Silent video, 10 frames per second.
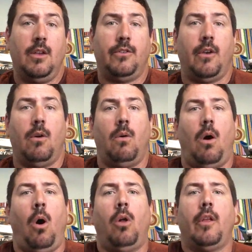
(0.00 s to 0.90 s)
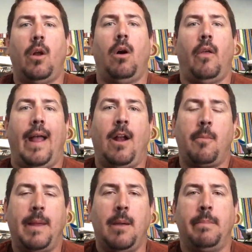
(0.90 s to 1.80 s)
So all in all,
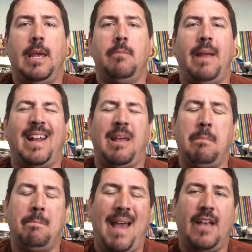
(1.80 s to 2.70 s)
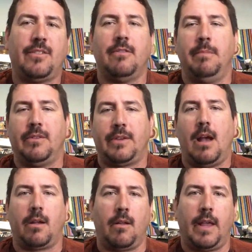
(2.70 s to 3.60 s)
Airbnb made a massive
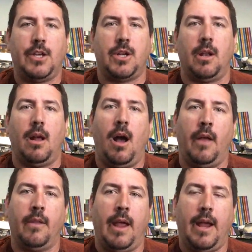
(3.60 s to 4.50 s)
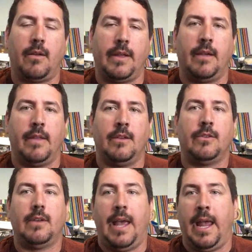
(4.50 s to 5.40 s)
miscalculation on the handling of
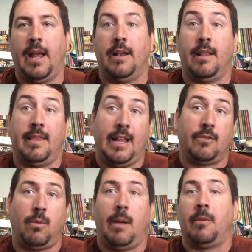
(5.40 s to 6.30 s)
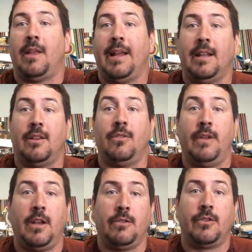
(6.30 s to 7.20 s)
this, and that's what I'm glad that this
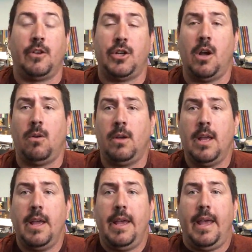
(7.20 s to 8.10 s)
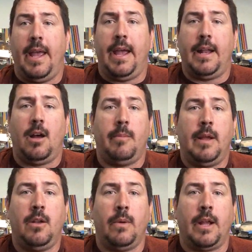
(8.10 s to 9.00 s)
video is to show. And I'll
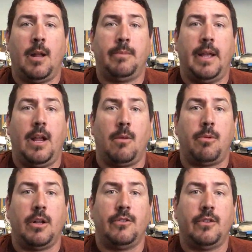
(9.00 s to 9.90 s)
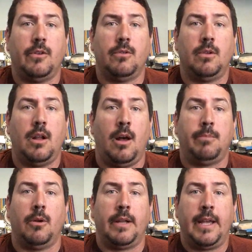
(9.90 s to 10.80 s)
be doing an update here pretty soon,
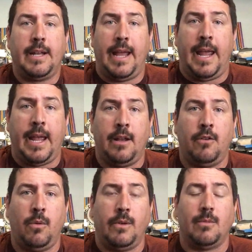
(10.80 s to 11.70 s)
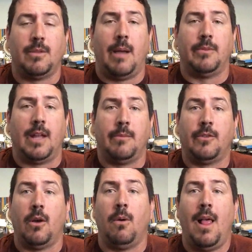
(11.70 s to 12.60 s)
uploading it and doing some timestamps.
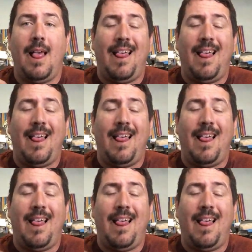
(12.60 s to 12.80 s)
So